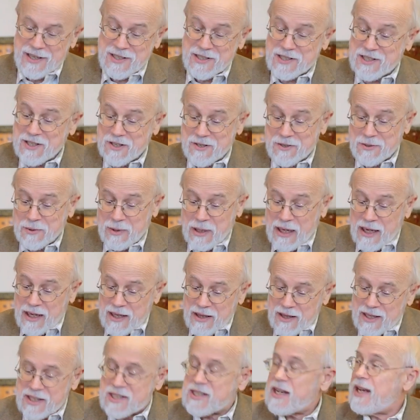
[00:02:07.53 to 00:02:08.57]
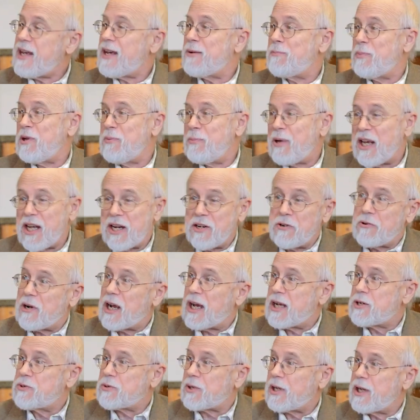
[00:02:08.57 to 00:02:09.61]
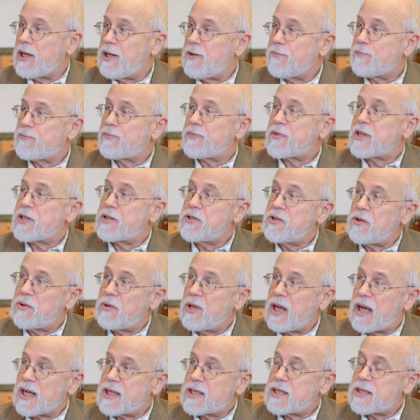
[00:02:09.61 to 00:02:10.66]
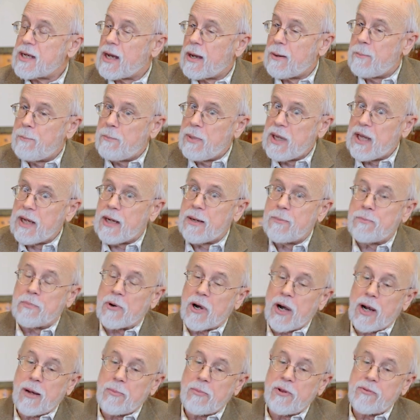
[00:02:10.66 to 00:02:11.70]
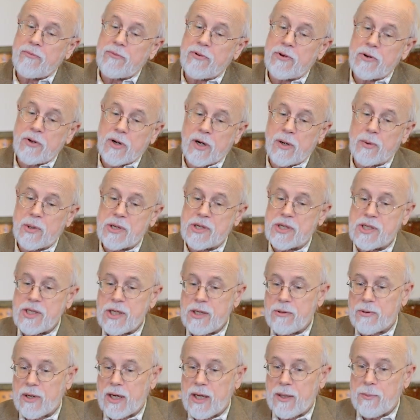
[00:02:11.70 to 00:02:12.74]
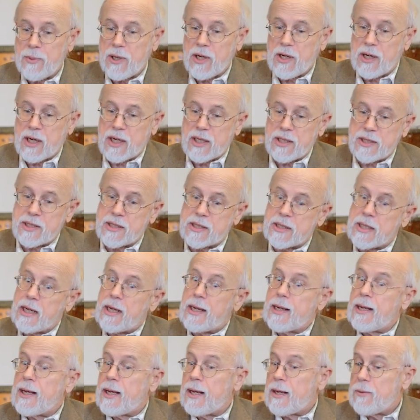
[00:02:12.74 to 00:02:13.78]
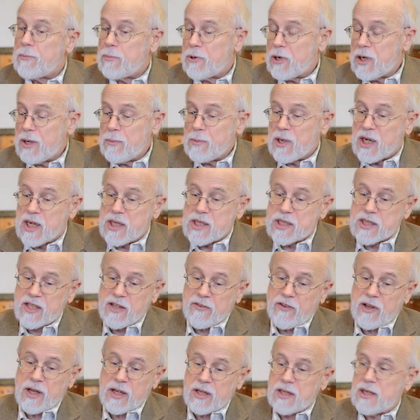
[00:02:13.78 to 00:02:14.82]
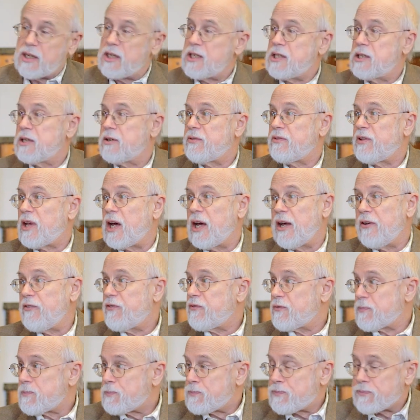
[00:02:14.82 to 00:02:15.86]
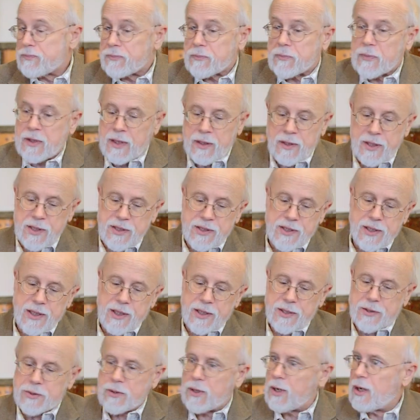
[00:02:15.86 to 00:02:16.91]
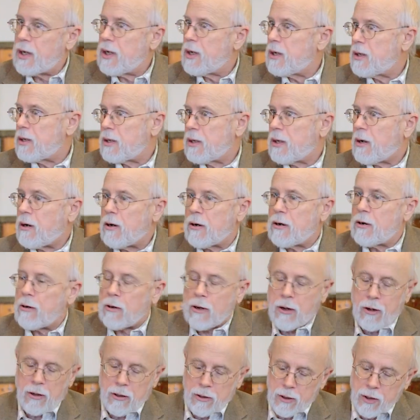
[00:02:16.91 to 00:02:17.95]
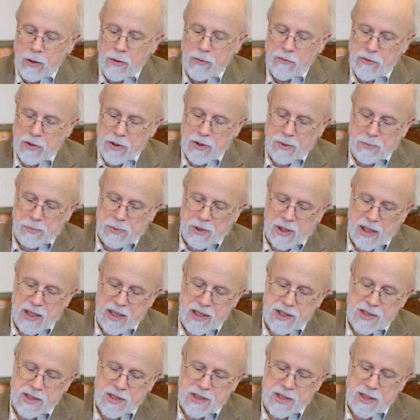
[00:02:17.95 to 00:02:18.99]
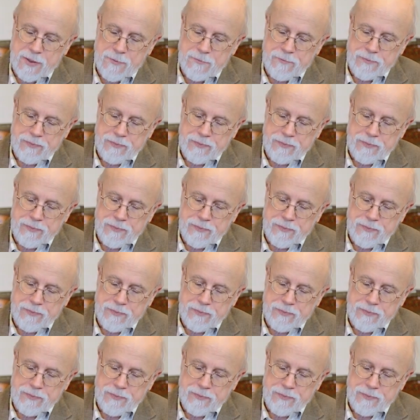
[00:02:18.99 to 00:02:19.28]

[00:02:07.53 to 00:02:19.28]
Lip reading: So this can't be made gradually. So that's a big problem for Darwin's theory, because pretty much the foundation of life, these things are all over the place.